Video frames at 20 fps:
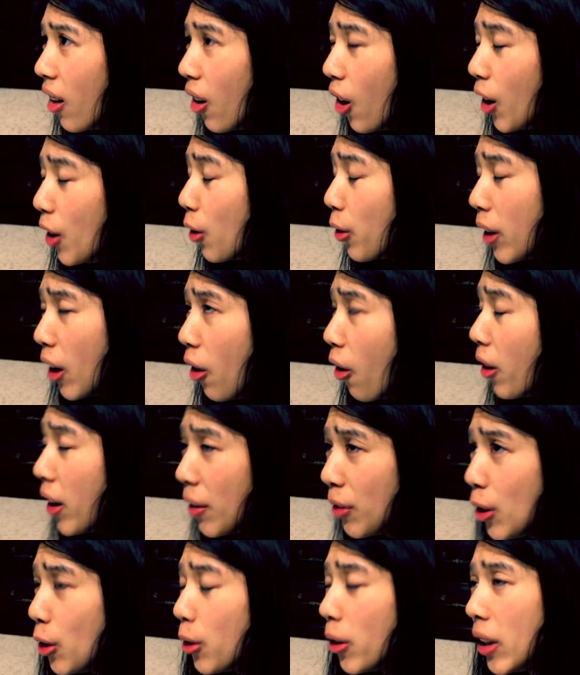or
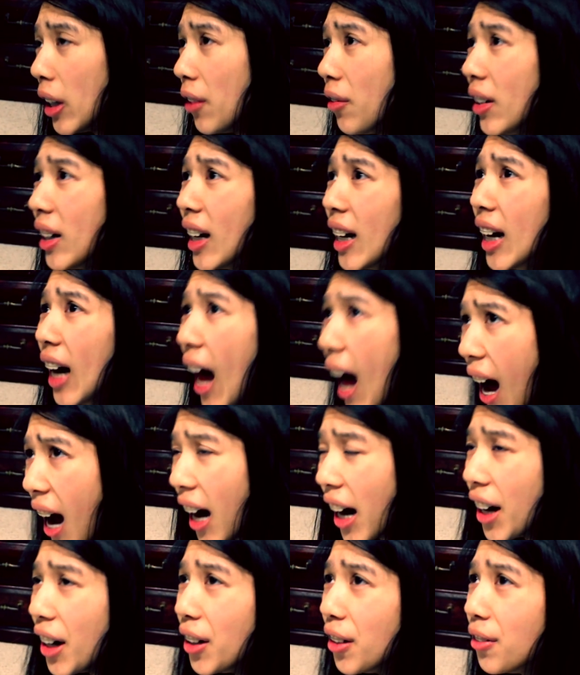if you were even
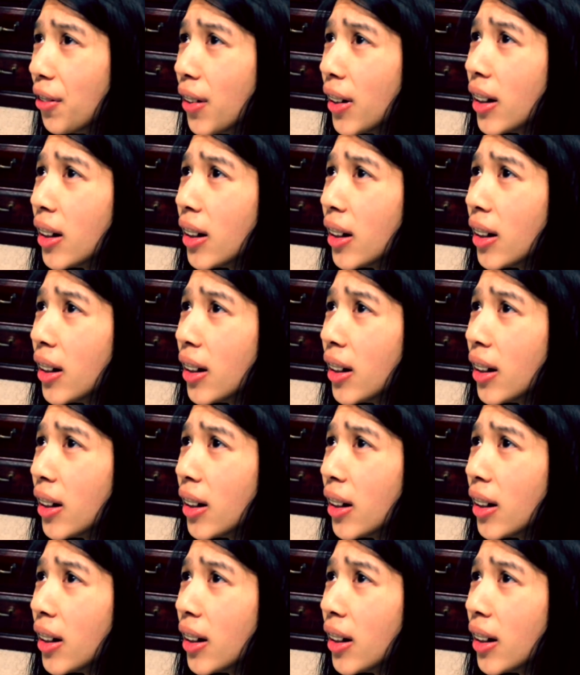alive!